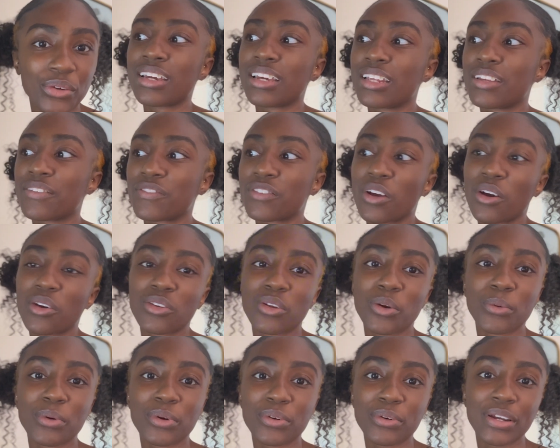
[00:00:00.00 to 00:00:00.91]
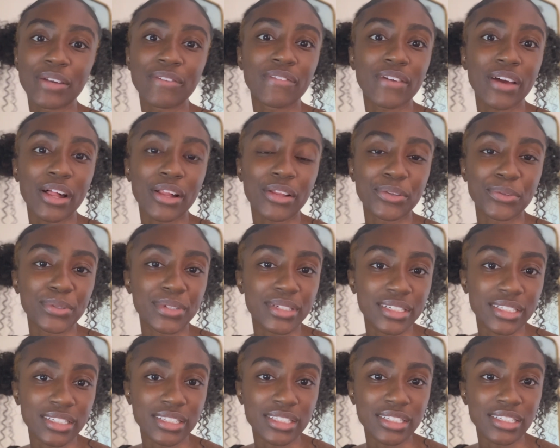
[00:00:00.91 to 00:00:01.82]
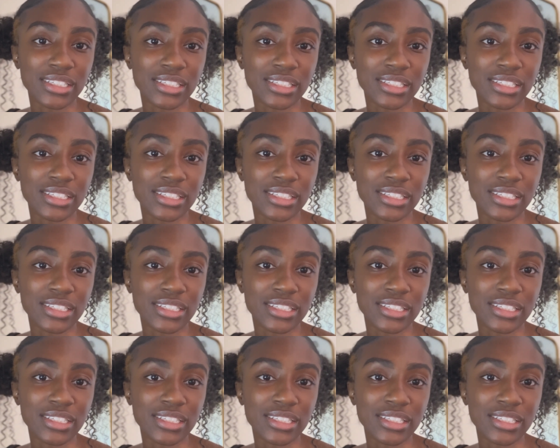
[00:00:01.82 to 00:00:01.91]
And if y'all know what great value is,